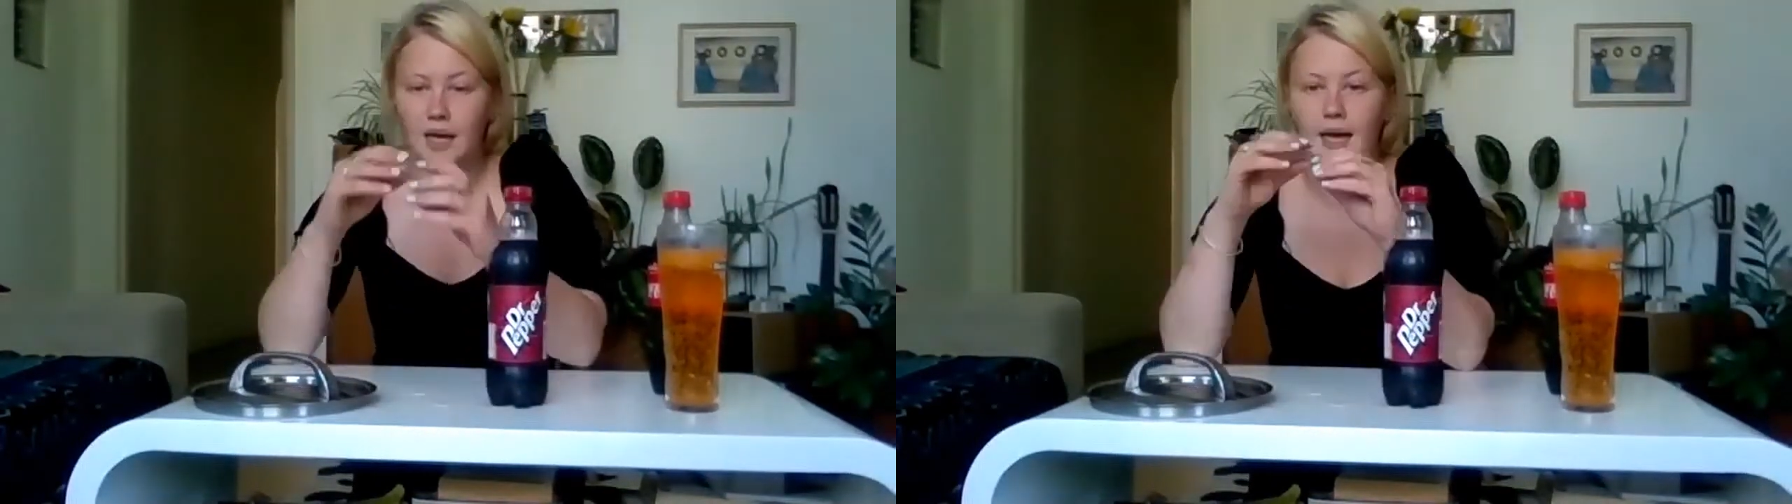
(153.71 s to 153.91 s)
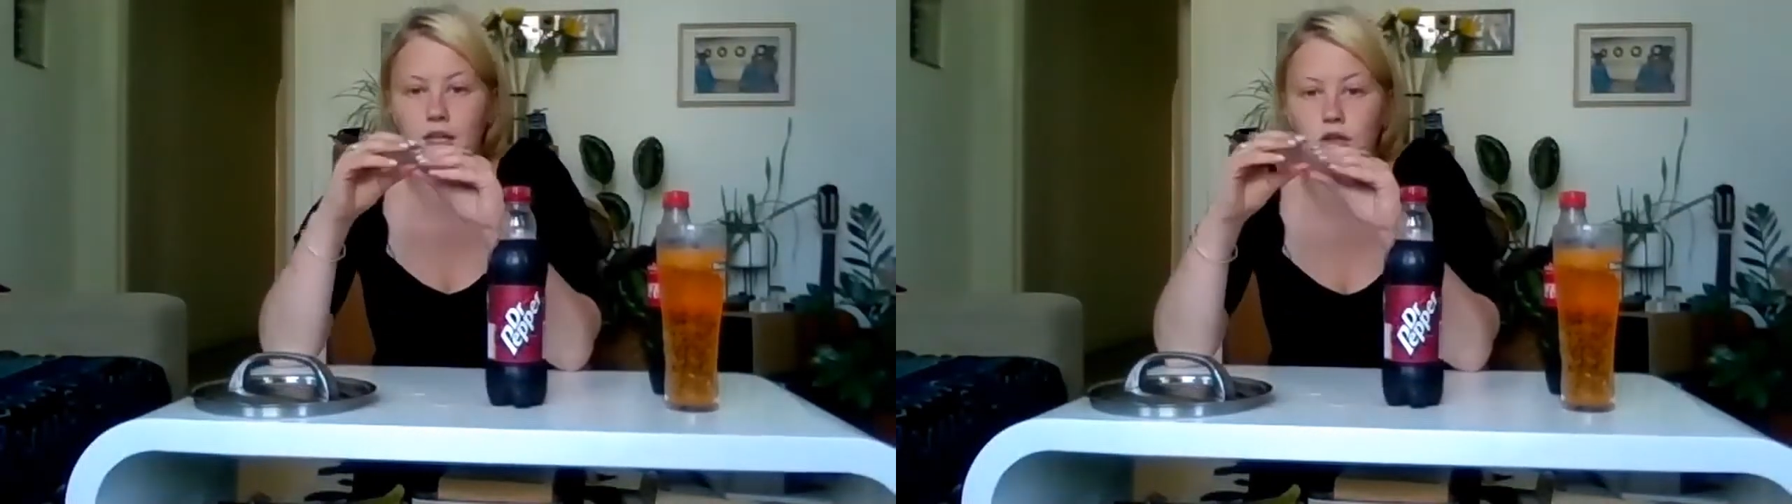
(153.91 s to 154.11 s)

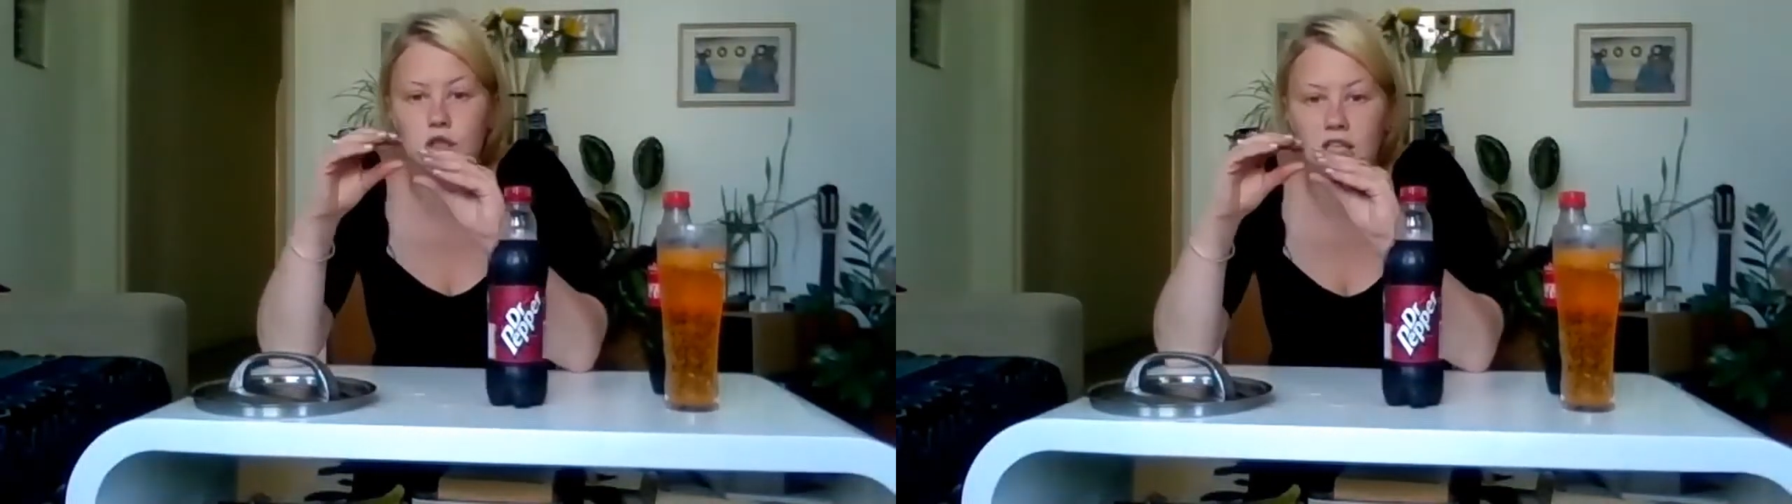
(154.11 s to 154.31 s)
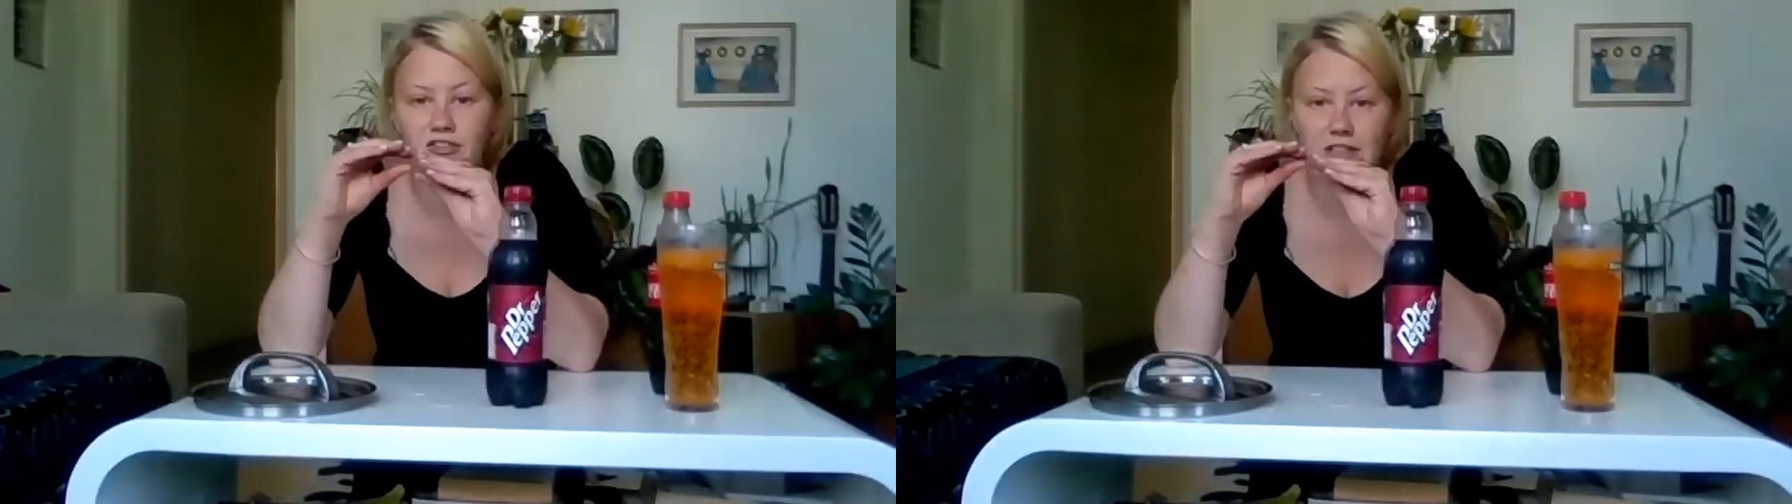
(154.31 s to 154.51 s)
it
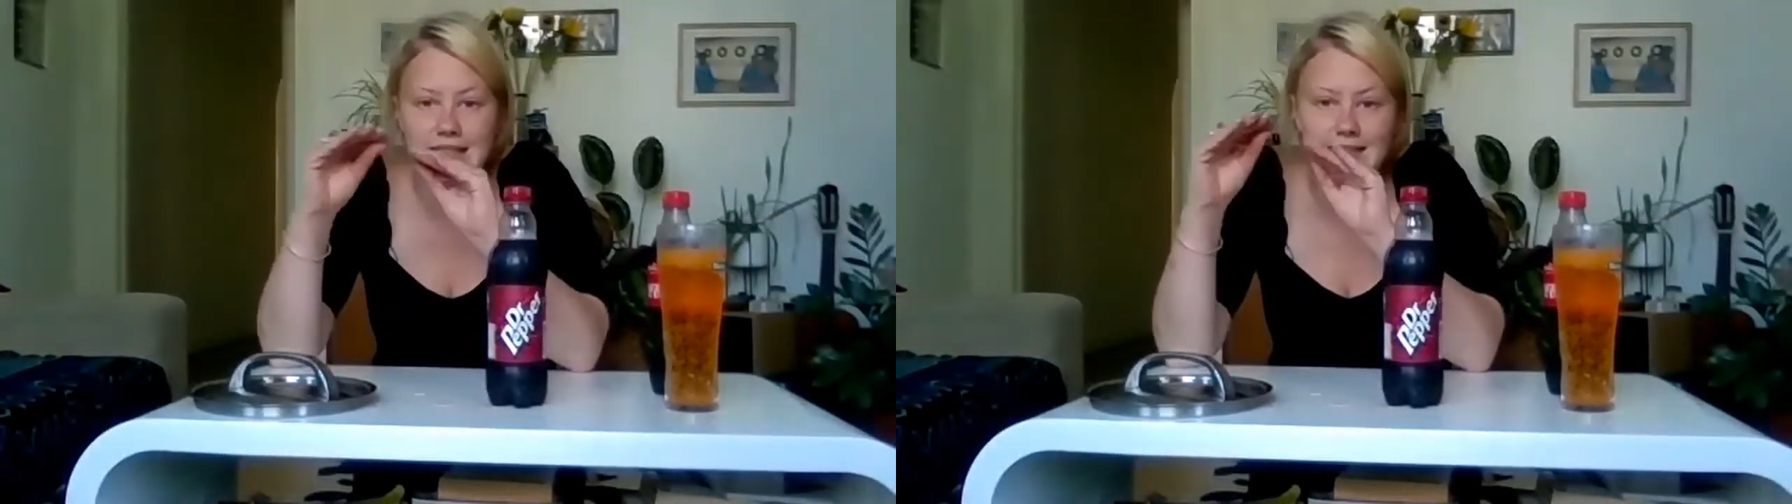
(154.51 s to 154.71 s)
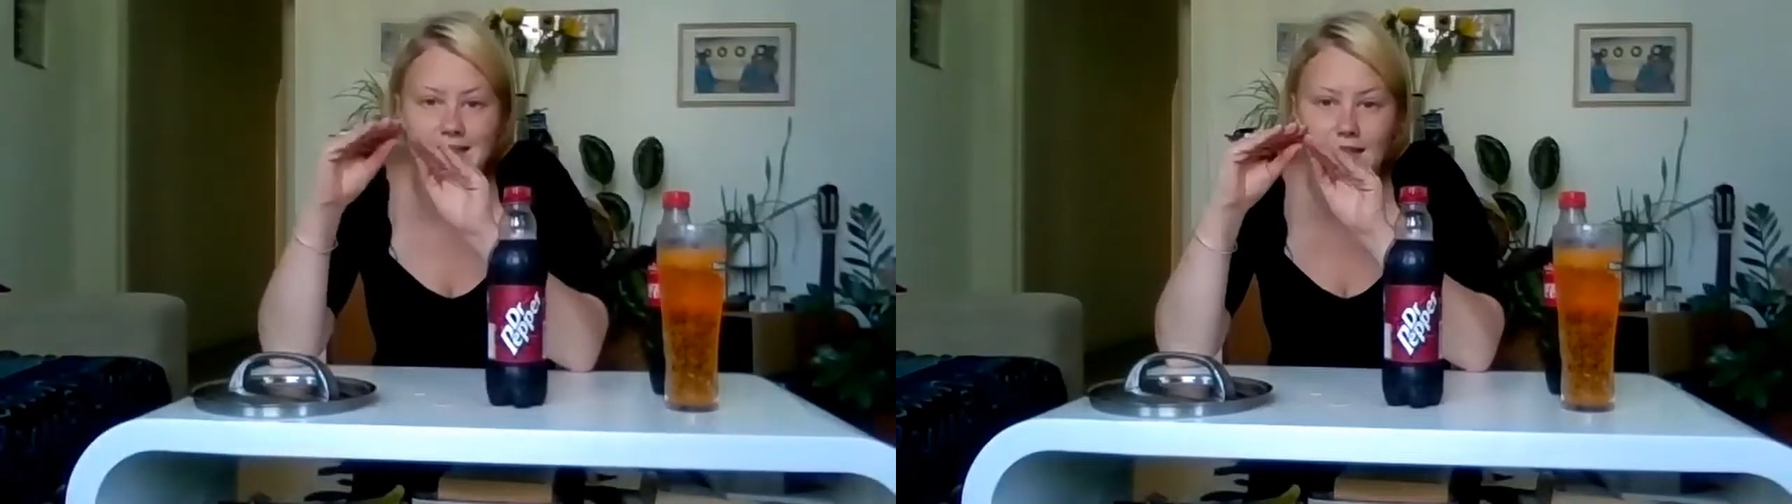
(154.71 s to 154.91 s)
usually
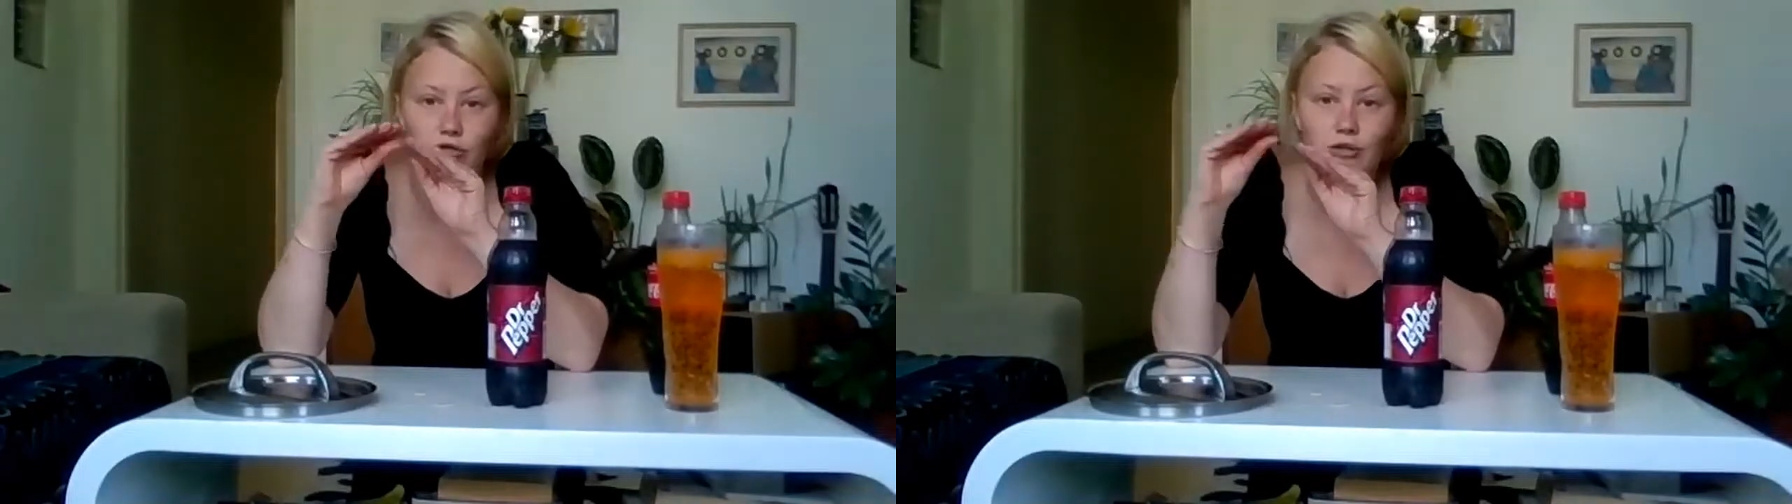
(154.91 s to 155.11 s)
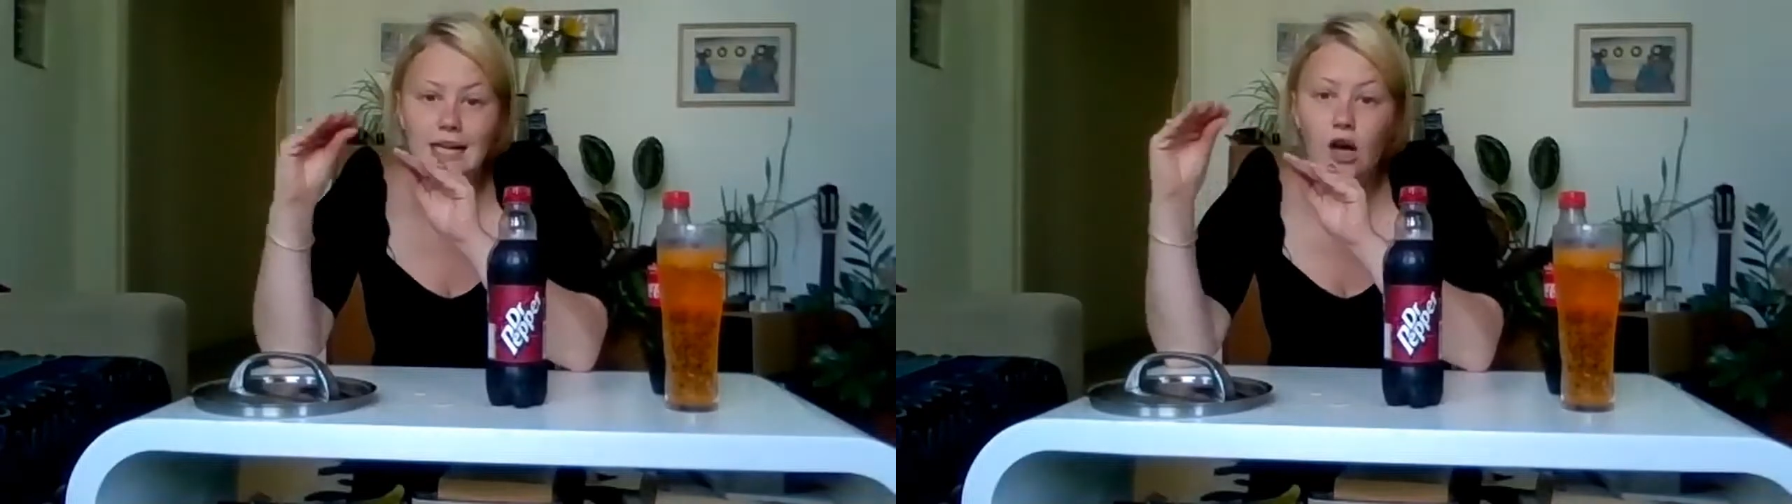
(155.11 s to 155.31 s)
freezes in a
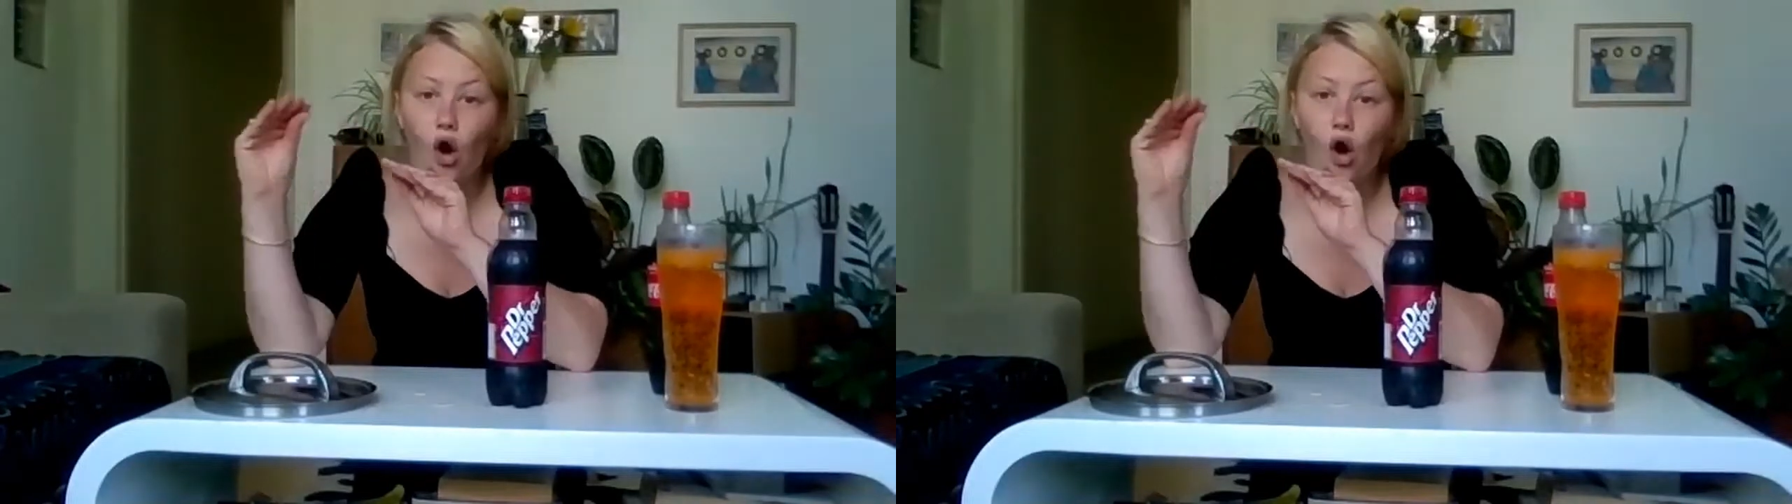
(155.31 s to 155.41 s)
really